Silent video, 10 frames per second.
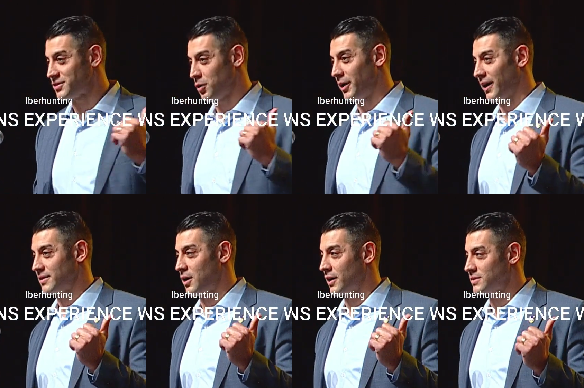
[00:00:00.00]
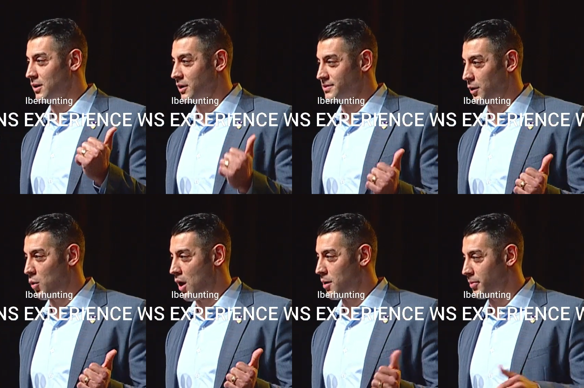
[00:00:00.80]
told me I could talk as long as I
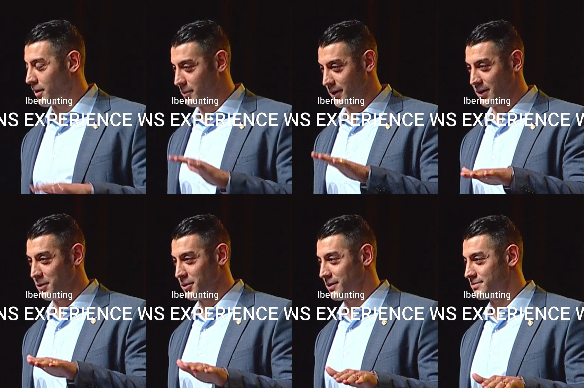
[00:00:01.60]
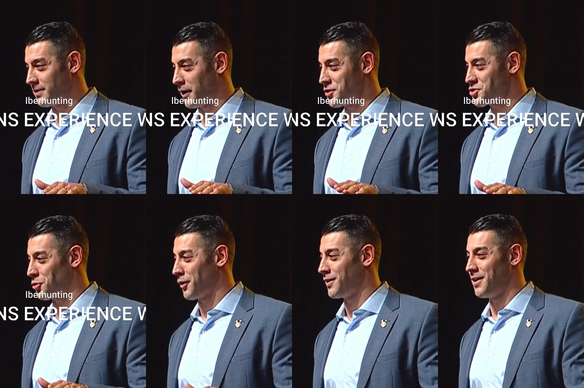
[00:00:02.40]
want, but I'm going to keep it very
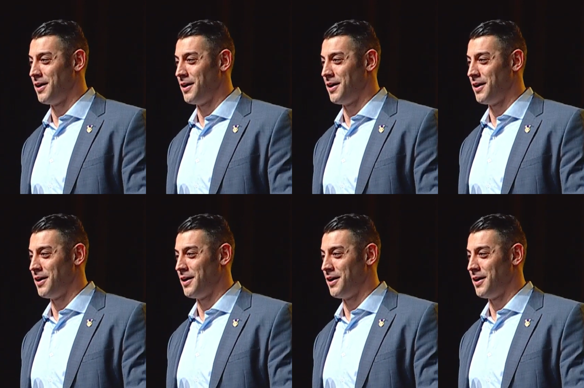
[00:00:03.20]
short.